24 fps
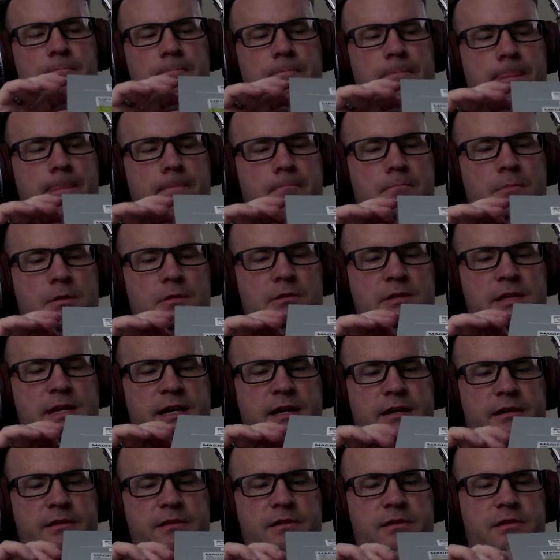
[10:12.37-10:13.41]

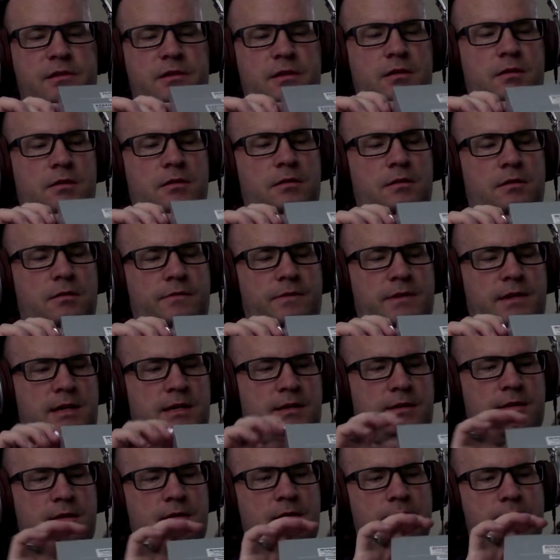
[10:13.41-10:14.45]
Molex. You've got
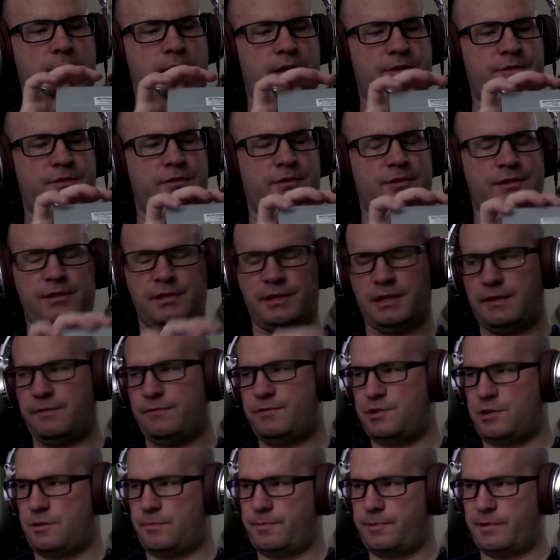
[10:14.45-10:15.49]
the master slave
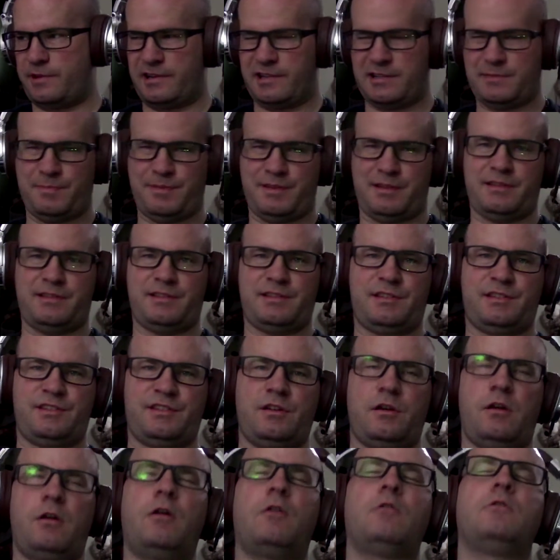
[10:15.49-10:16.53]
jumper. It's been so
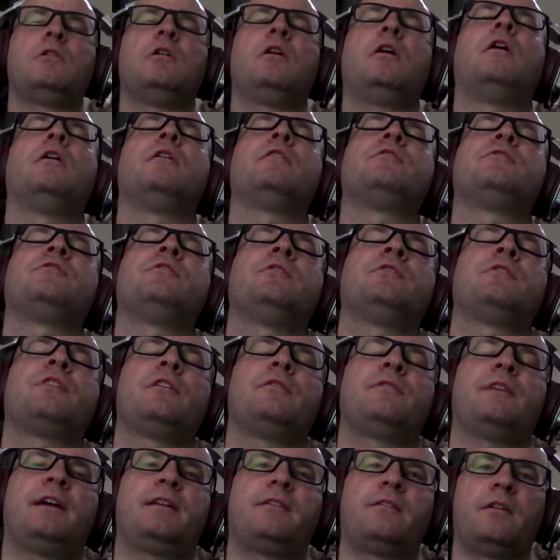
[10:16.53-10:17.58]
long since I've
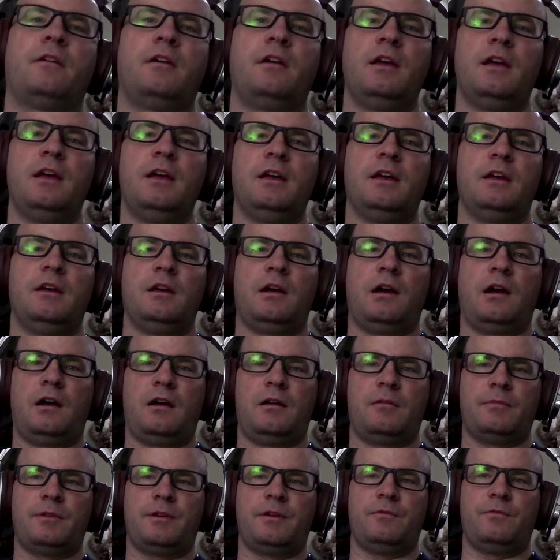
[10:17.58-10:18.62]
had to
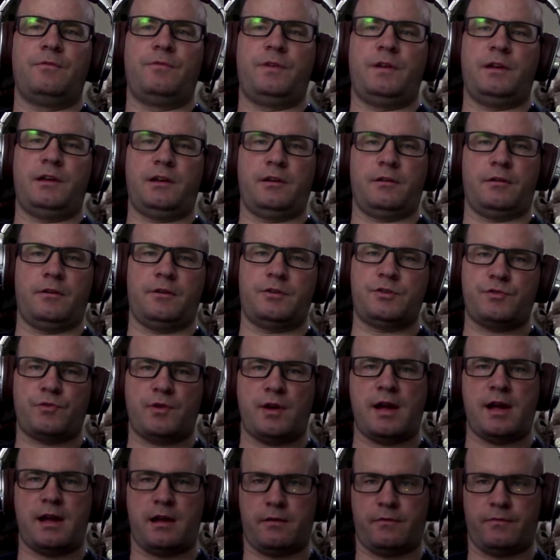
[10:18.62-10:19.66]
configure a
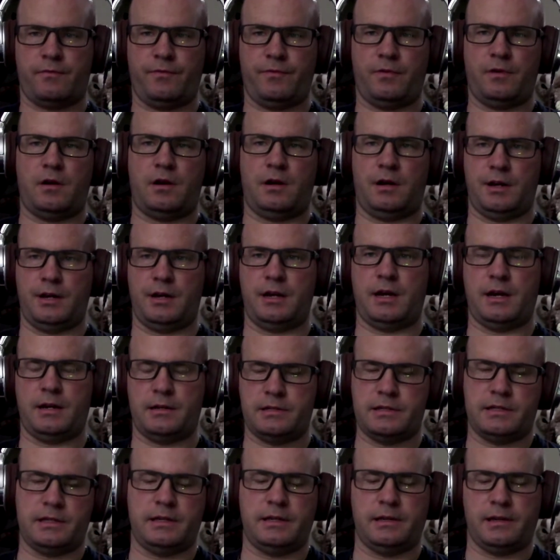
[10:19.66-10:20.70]
drive on an
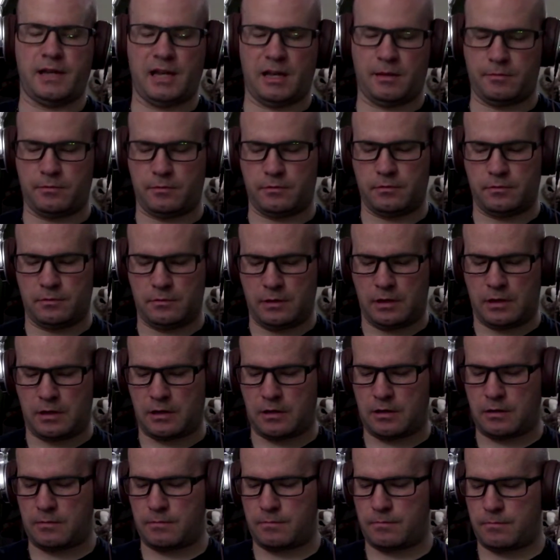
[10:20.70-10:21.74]
IDE cable.
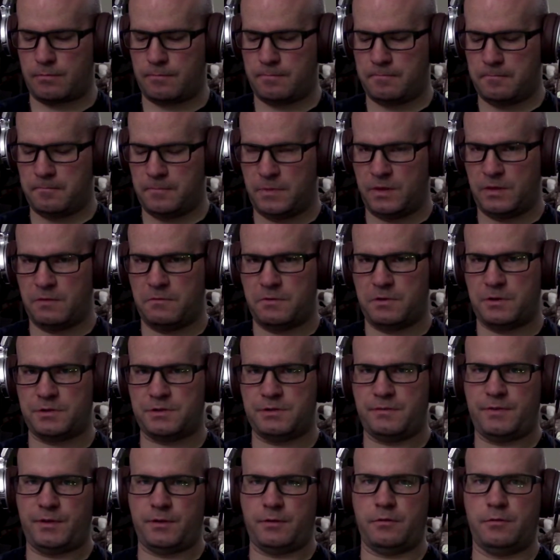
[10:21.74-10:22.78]
For those of
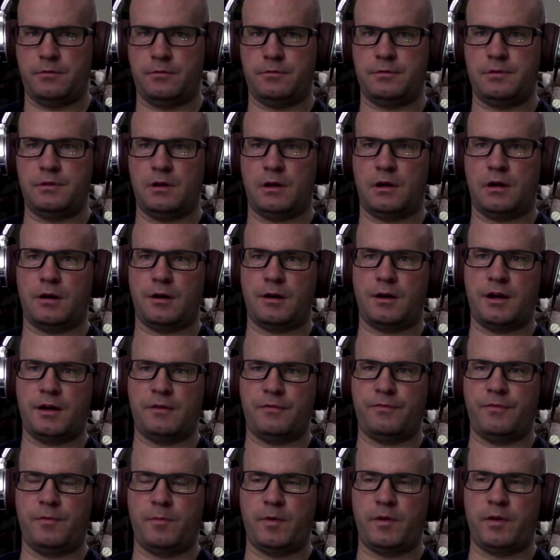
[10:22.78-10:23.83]
you who are not
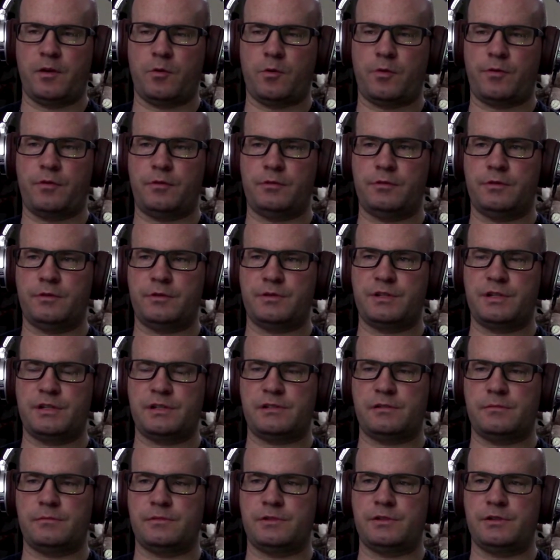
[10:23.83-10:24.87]
familiar with older
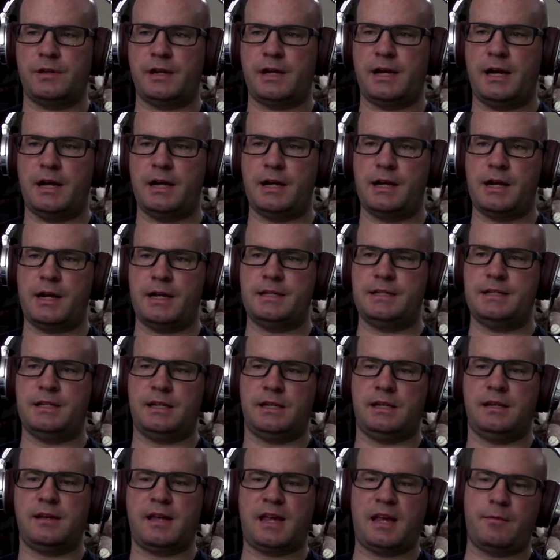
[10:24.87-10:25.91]
systems, you had an
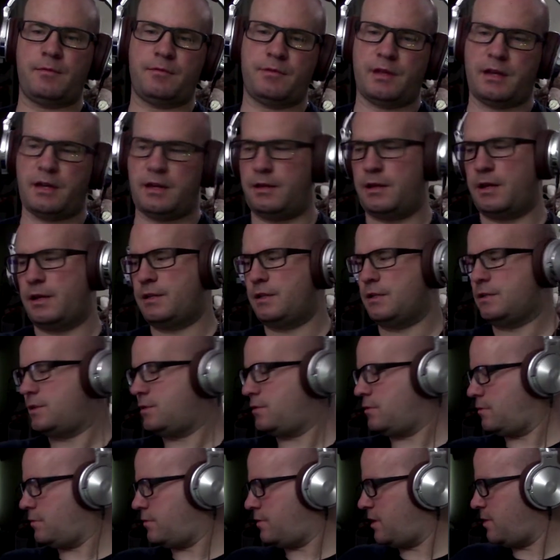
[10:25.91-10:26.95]
IDE cable that connected
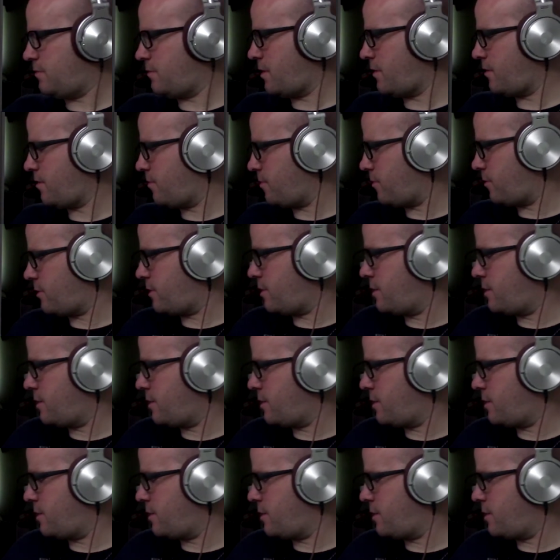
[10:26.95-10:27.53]
to the motherboard.